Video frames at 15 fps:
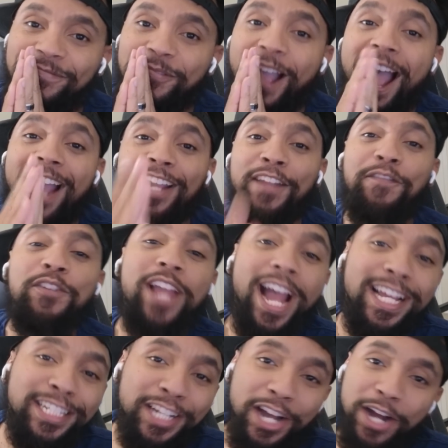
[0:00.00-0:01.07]
I'll give you
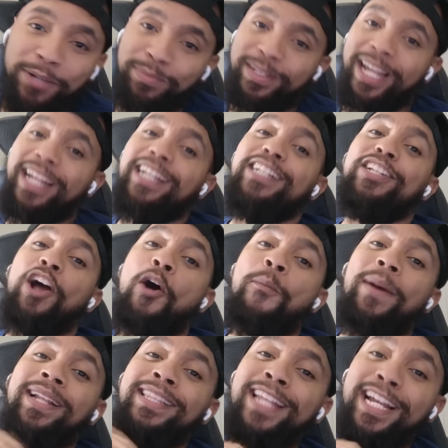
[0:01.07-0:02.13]
guys an update on
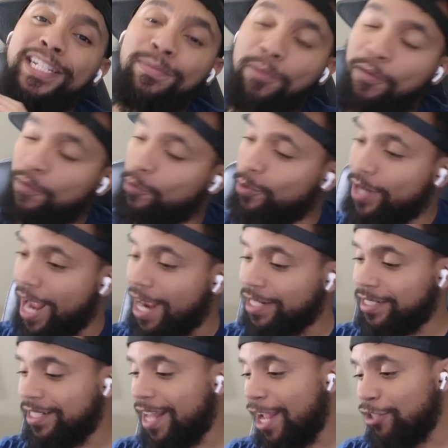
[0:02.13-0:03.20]
my next movie
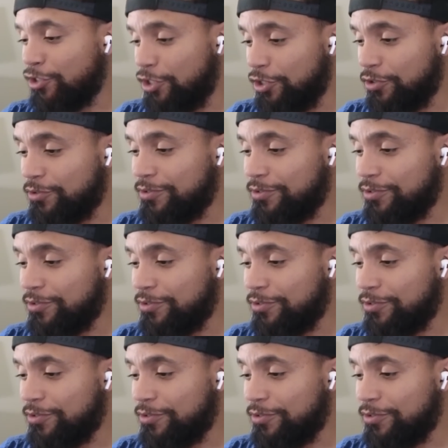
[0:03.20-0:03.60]
reaction I do.